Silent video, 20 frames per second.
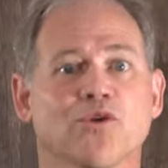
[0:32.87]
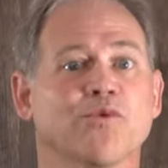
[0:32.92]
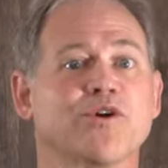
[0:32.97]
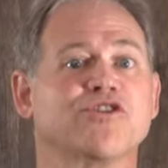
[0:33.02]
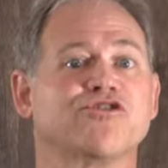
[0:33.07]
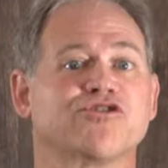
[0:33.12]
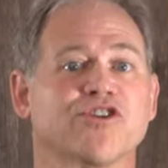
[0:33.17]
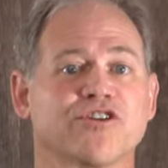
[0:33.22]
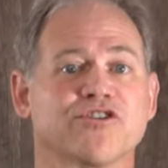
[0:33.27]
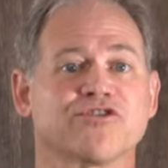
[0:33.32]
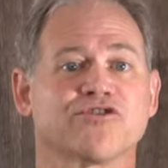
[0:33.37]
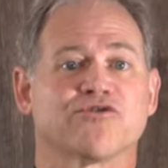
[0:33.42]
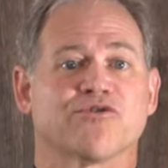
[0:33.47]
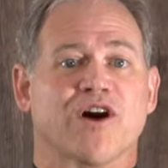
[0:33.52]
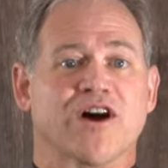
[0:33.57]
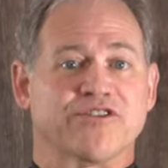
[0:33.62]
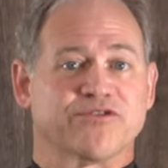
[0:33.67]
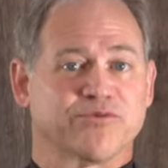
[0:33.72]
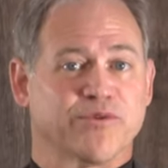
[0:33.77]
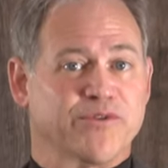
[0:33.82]
we shouldn't
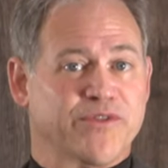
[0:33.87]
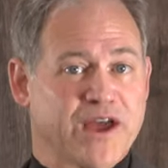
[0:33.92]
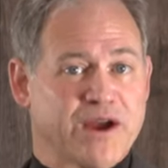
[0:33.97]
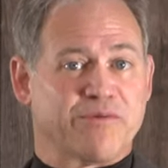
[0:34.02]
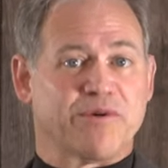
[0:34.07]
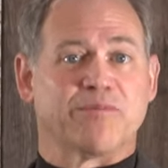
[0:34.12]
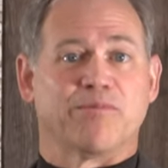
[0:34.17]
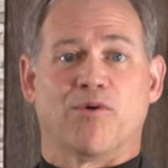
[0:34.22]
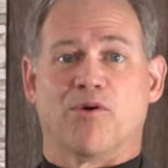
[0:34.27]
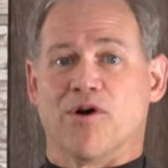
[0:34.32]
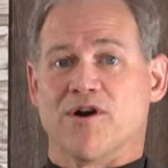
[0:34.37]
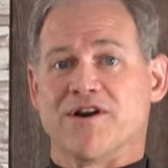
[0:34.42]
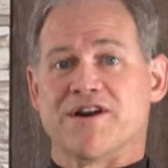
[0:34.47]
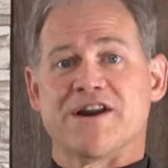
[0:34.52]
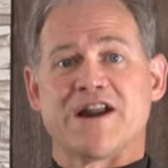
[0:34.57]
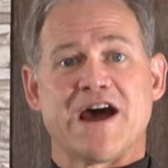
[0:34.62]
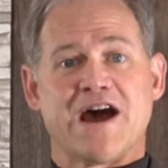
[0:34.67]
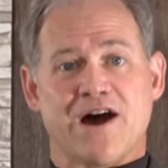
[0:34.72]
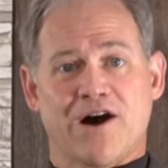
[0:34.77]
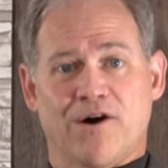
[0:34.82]
trust what they report
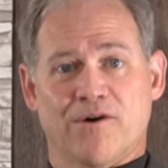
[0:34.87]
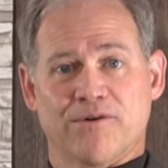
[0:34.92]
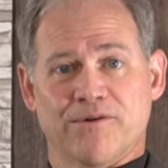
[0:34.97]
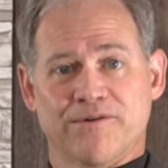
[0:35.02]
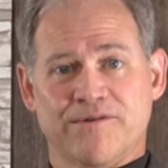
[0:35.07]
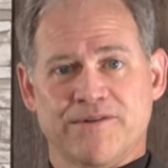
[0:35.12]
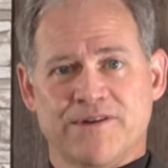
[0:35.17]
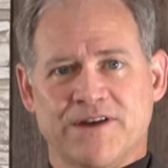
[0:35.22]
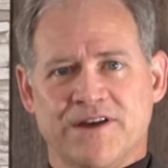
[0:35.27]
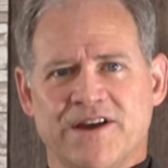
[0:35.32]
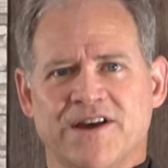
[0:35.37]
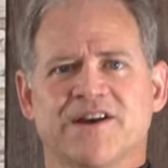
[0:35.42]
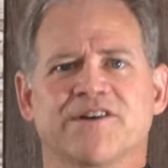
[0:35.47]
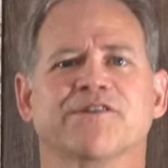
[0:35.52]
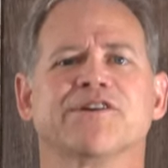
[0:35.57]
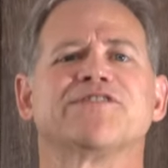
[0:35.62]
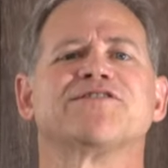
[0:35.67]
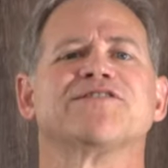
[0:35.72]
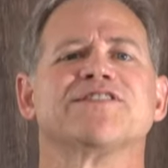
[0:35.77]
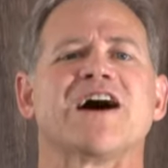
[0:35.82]
now.
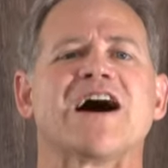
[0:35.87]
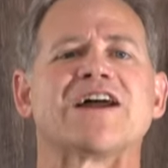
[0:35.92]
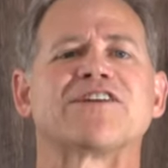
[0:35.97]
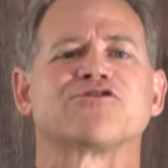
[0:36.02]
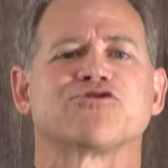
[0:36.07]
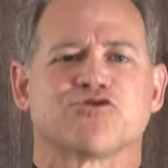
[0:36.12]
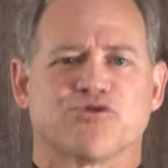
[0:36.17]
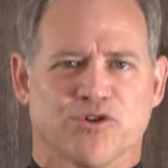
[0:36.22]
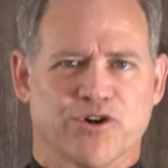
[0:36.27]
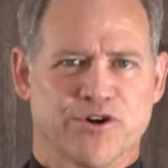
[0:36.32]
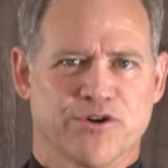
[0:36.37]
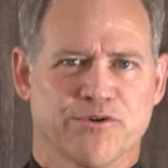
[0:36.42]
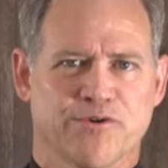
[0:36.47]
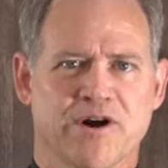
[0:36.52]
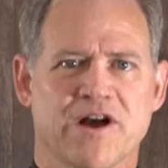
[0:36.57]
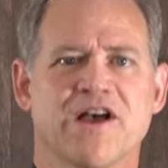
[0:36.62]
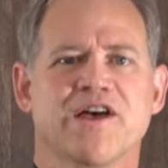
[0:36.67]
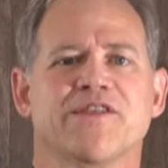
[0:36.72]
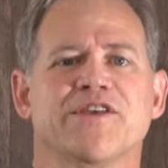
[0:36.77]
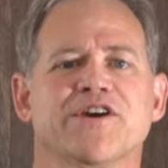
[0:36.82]
Well, it's not true.
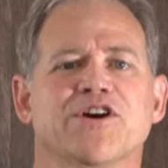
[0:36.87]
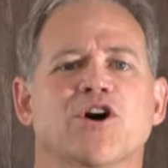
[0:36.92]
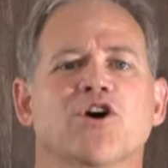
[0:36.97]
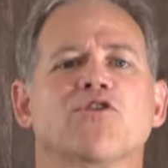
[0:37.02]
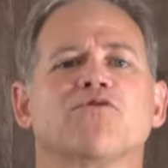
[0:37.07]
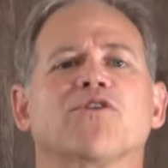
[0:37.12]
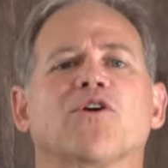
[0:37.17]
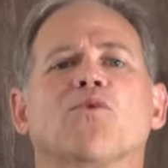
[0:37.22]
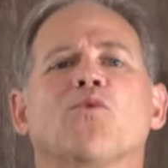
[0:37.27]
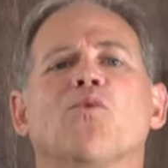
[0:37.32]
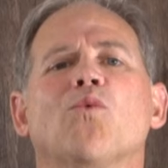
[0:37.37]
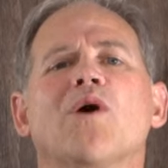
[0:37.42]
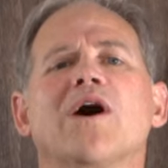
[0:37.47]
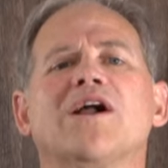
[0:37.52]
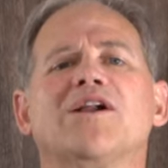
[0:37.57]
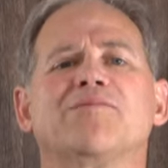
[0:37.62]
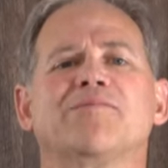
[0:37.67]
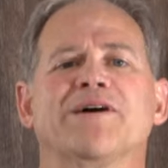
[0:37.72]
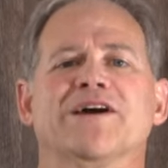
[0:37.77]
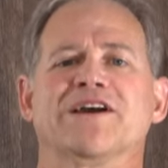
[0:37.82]
The
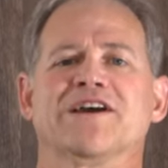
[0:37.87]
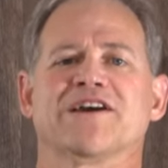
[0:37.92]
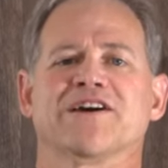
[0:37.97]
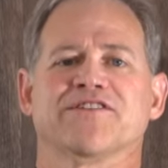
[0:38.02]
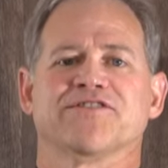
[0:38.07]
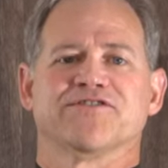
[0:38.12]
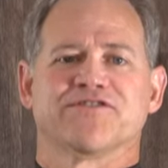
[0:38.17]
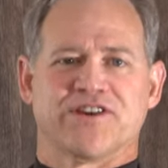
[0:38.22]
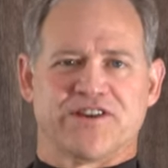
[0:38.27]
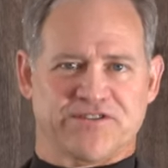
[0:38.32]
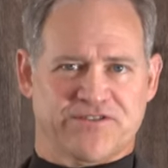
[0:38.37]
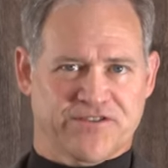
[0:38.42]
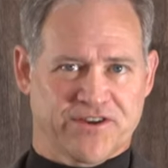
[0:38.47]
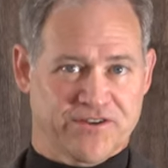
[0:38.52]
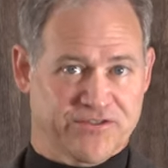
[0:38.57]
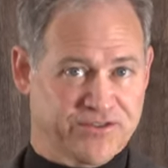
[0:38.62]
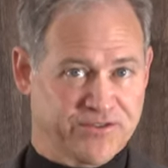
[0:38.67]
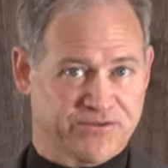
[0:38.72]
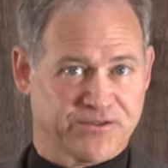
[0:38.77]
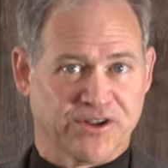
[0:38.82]
overwhelming
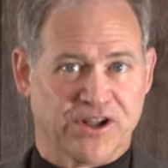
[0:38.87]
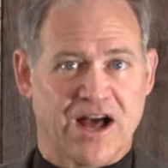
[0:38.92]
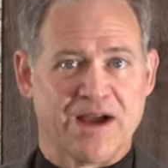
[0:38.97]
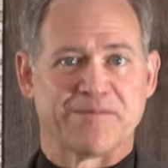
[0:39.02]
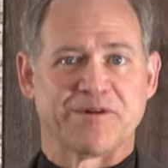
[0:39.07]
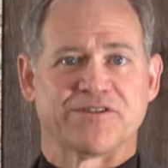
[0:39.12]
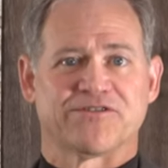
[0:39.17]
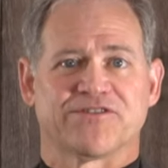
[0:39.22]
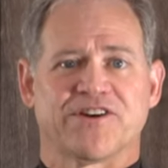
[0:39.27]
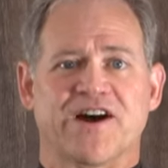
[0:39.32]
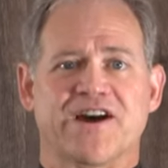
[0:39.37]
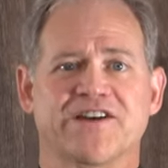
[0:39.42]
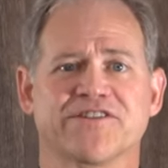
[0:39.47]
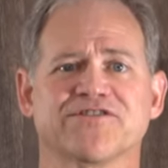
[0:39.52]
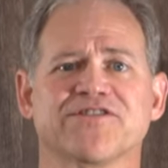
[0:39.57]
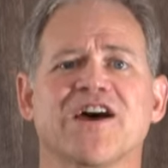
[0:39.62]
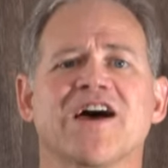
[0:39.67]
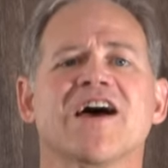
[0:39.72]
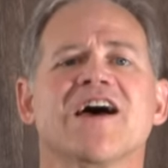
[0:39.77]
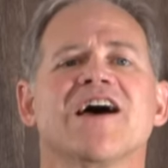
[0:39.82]
consensus of climate
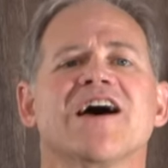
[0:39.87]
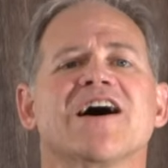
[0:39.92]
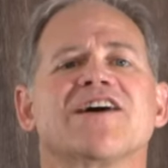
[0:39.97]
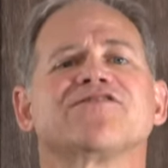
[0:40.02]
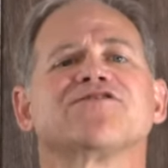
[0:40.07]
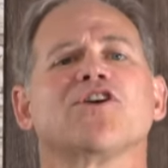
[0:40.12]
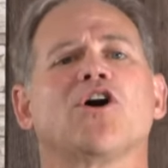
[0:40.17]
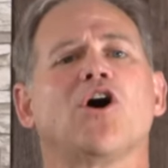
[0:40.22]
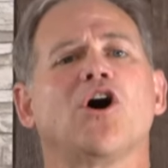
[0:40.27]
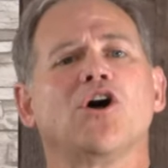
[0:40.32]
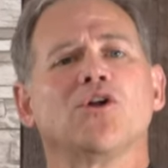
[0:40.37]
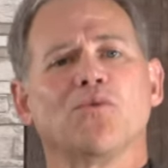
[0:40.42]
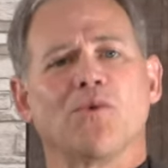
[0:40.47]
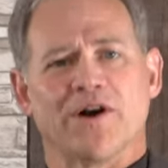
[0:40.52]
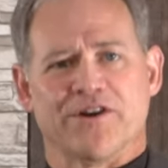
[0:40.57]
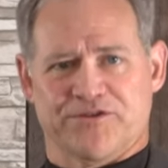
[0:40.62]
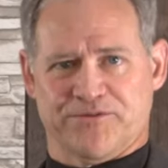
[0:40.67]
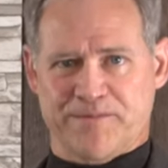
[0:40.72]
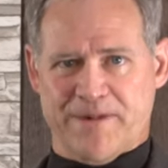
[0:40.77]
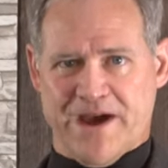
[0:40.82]
science has
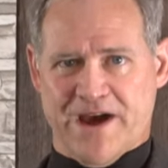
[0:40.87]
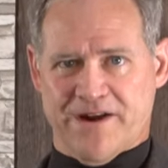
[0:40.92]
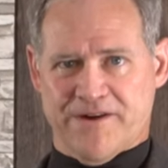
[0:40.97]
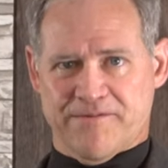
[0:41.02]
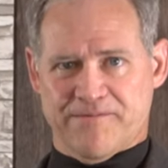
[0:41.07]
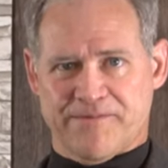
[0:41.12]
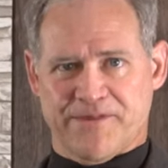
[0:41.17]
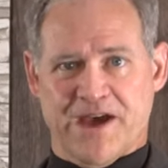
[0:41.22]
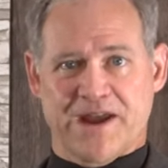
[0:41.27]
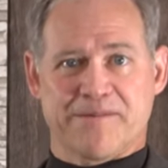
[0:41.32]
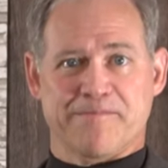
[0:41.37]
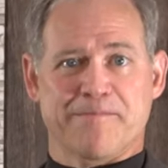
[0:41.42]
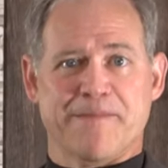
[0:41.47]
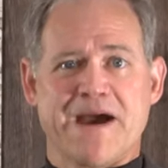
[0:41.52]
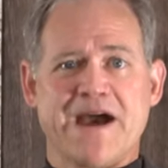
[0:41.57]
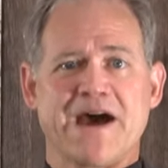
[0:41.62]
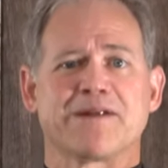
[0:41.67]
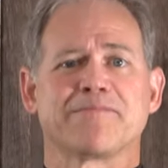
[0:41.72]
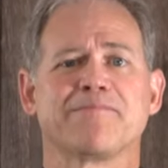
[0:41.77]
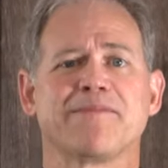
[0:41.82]
always been that
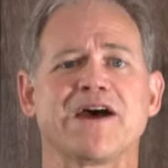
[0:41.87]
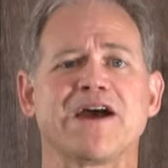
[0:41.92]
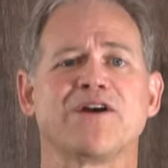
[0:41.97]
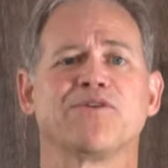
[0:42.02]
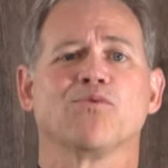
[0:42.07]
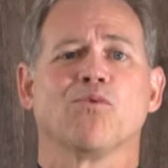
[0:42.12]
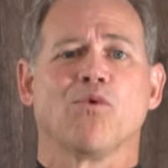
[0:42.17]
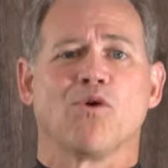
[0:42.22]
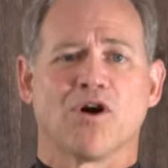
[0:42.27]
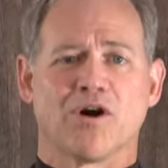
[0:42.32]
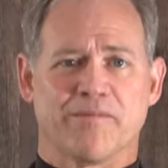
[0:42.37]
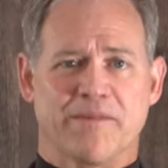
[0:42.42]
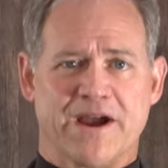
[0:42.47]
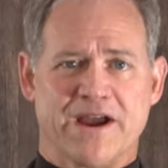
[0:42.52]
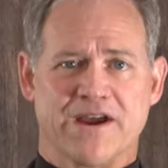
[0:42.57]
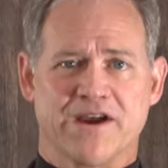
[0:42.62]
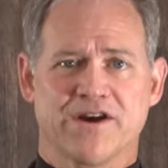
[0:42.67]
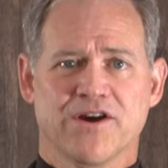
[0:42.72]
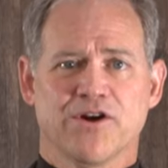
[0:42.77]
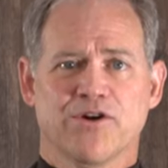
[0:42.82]
man-made
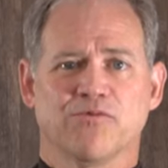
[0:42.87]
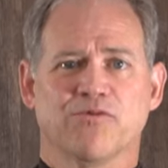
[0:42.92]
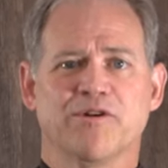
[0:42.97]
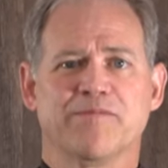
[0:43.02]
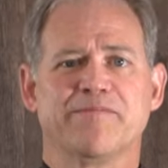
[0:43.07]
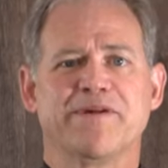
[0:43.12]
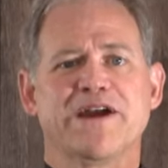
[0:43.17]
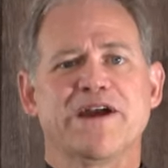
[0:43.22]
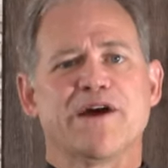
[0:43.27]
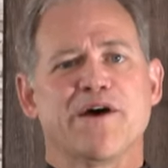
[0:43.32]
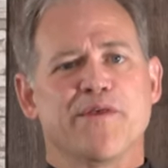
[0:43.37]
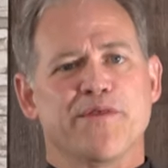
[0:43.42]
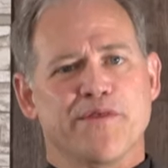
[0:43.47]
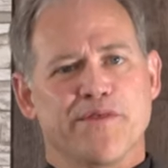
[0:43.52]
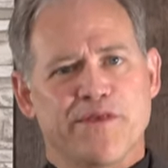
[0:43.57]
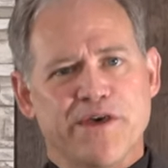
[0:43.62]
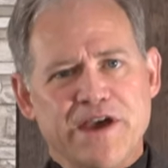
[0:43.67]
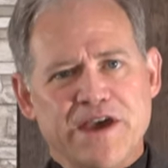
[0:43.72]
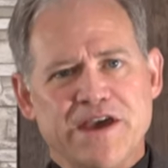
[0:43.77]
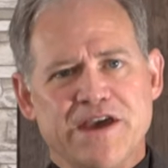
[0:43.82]
warming would be
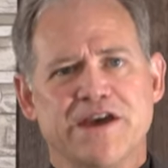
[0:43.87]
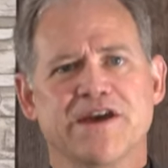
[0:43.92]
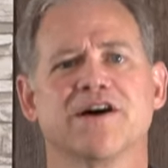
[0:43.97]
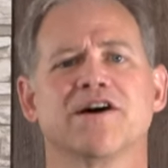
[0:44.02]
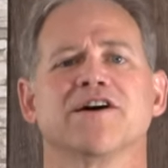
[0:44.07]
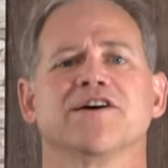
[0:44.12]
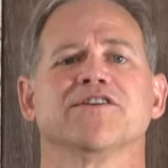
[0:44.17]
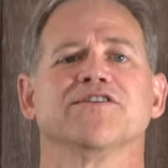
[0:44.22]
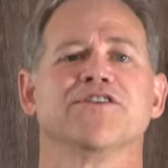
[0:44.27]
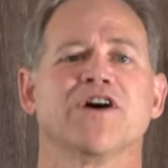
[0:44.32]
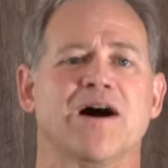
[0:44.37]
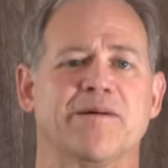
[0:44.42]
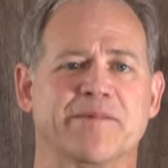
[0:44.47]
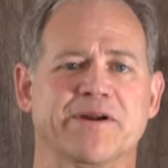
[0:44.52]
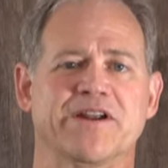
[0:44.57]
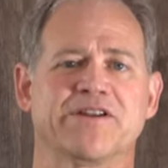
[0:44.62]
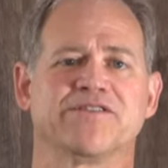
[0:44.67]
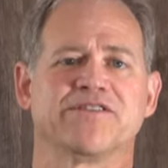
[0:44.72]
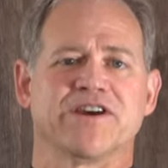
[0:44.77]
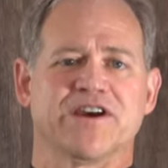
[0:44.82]
the
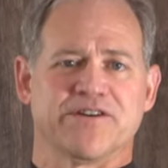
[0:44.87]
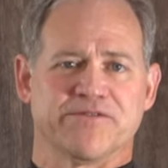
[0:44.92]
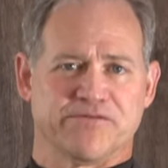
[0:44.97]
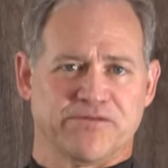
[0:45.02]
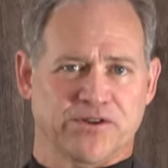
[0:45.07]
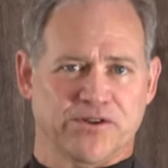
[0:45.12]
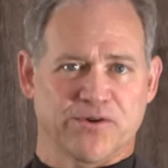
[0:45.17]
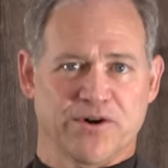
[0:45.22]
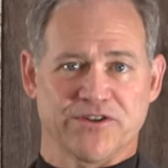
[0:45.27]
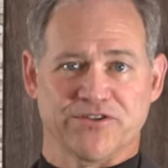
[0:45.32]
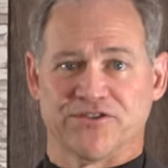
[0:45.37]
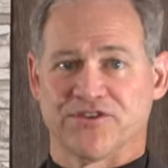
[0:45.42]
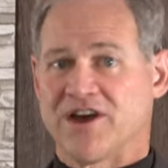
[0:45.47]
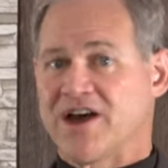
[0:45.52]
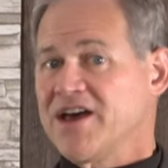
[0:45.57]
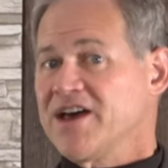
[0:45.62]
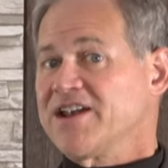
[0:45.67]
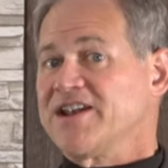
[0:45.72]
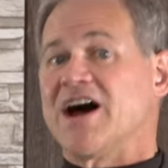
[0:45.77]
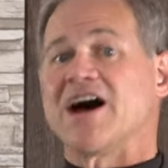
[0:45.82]
dominant influence,
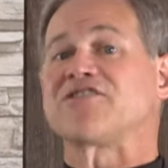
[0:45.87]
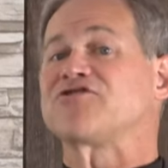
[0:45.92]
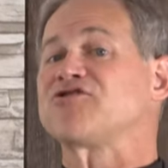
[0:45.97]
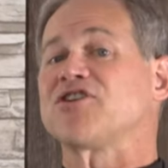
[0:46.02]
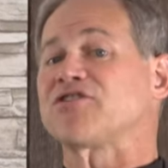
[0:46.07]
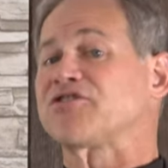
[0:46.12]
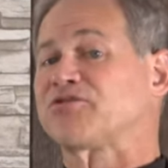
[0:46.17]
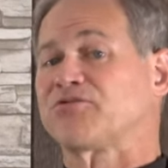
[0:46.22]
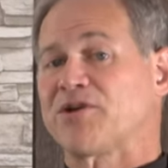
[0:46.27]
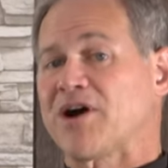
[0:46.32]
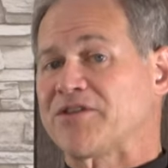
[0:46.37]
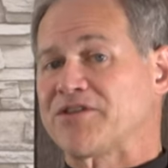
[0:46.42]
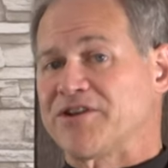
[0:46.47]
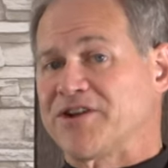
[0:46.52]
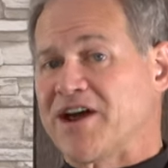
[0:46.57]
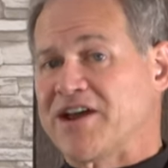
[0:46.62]
not just throughout the